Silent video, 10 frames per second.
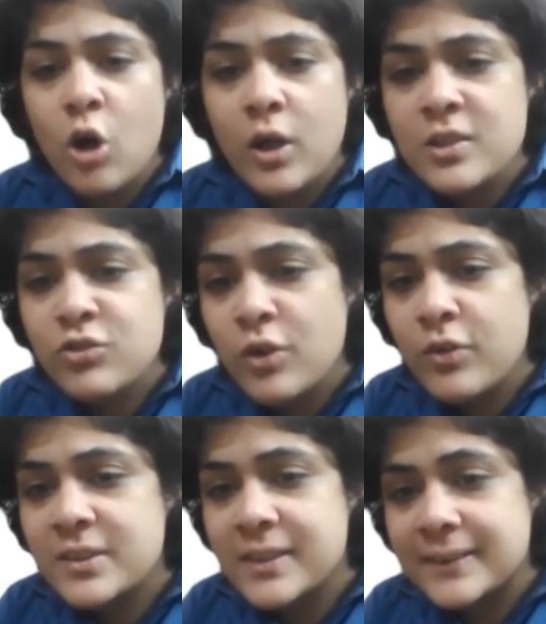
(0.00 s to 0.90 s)
Knowledge
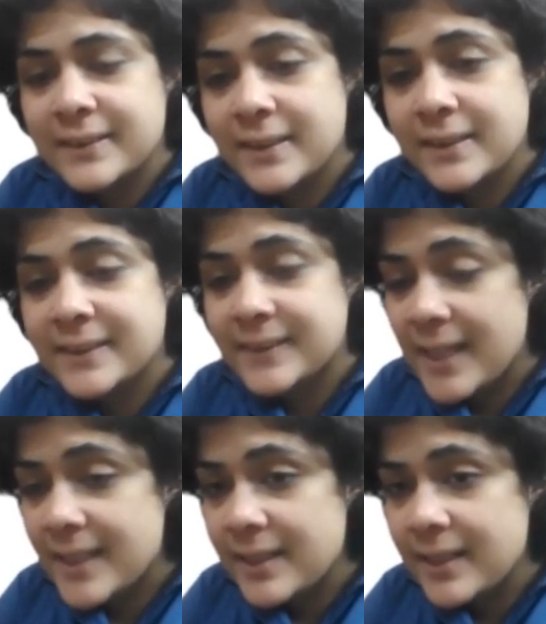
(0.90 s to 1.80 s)
was considered
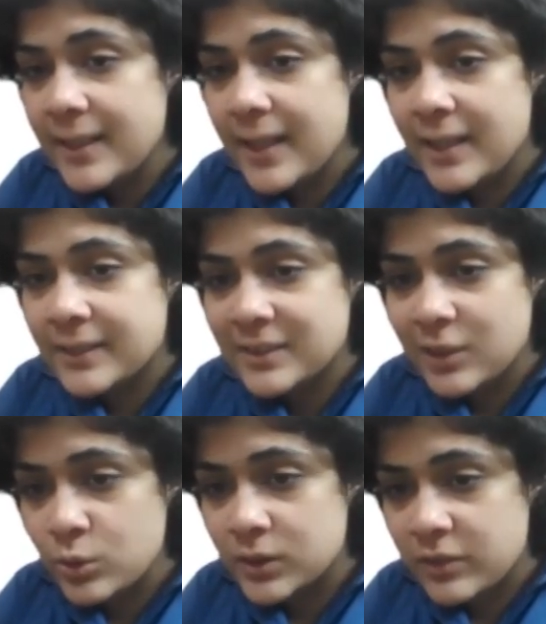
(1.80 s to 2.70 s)
sacred and
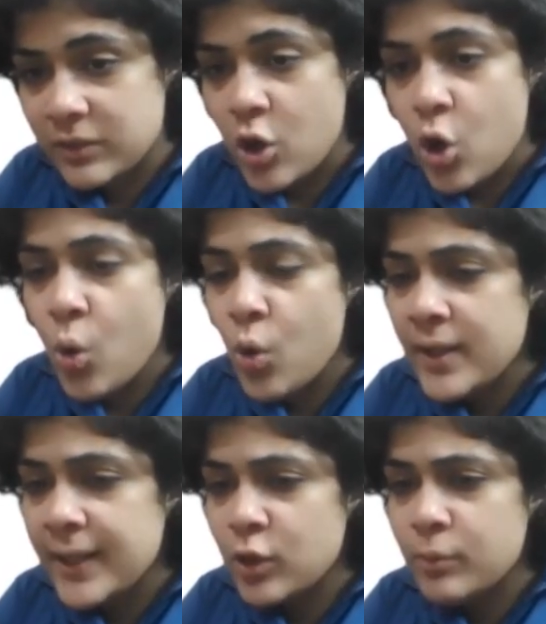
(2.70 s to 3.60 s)
exclusive,
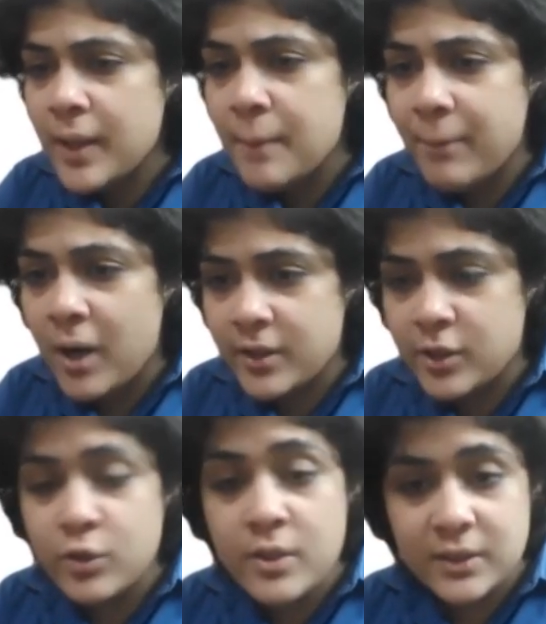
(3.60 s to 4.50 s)
only to be
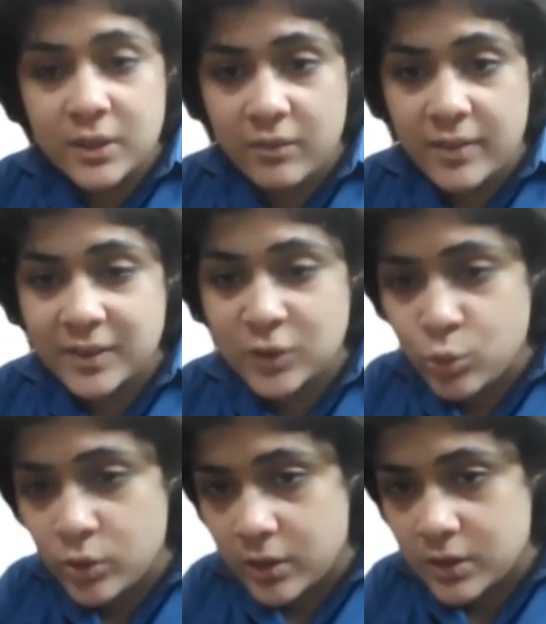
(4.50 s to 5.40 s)
imparted to deserving
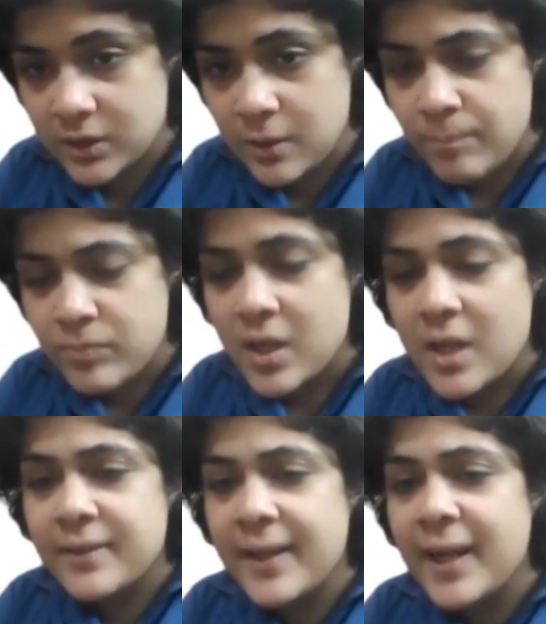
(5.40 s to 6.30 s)
students.
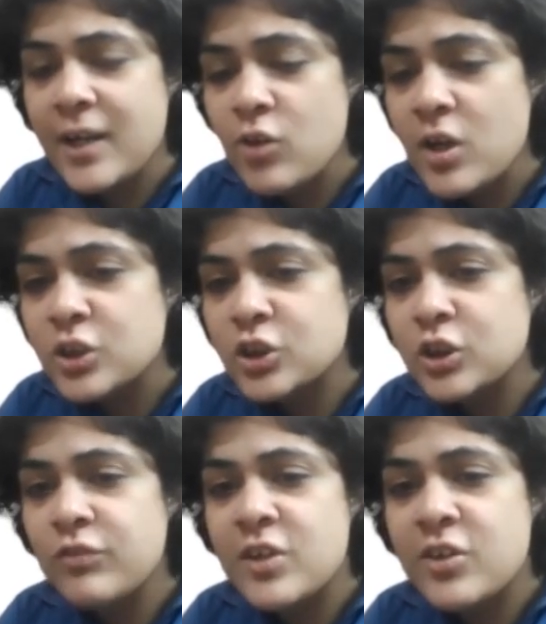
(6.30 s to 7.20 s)
The introduction
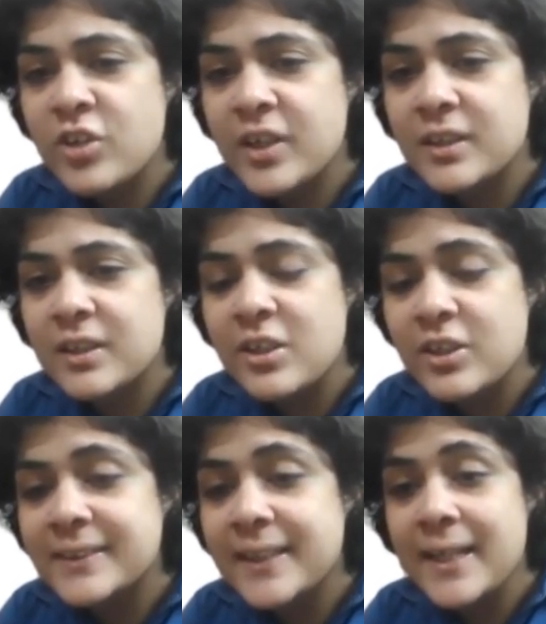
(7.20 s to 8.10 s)
of
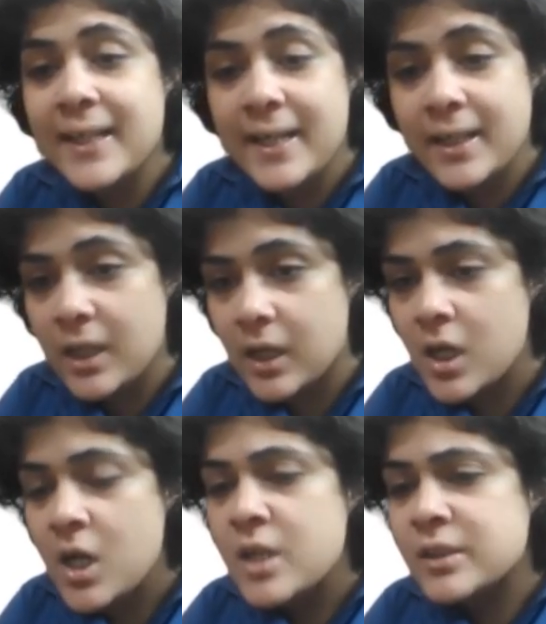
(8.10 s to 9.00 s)
literacy in
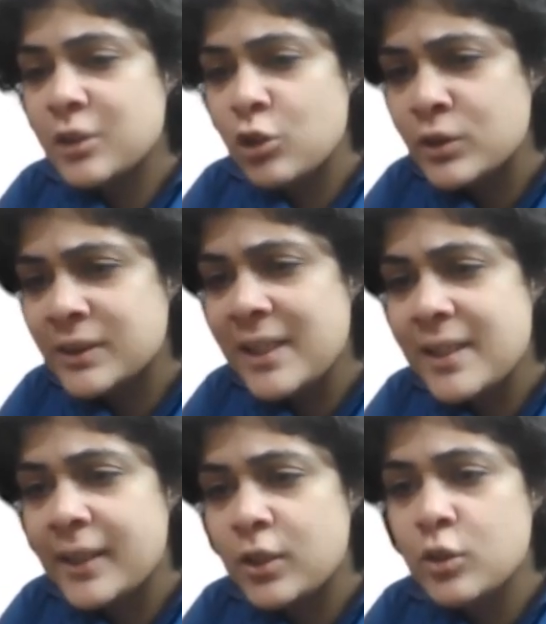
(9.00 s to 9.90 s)
India is closely
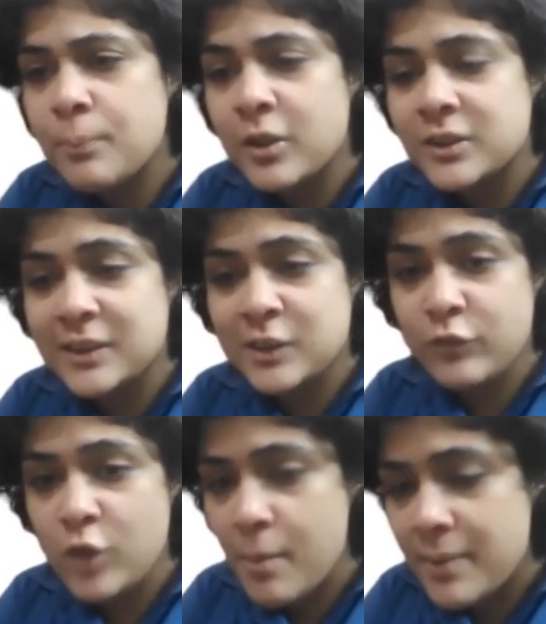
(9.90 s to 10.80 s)
linked to the process
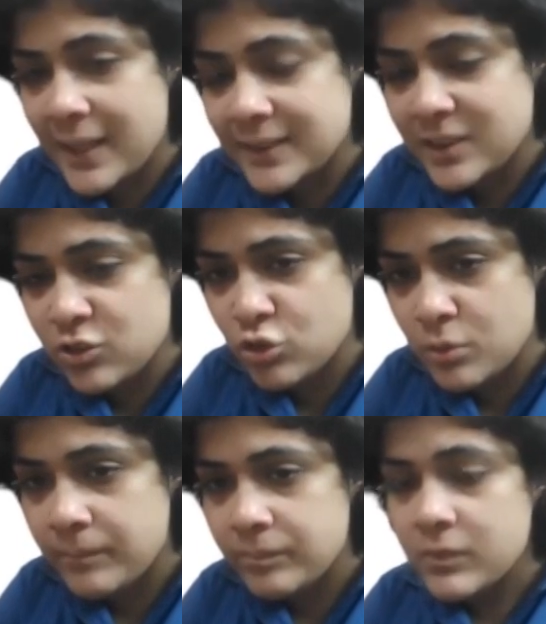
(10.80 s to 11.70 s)
of urbanization.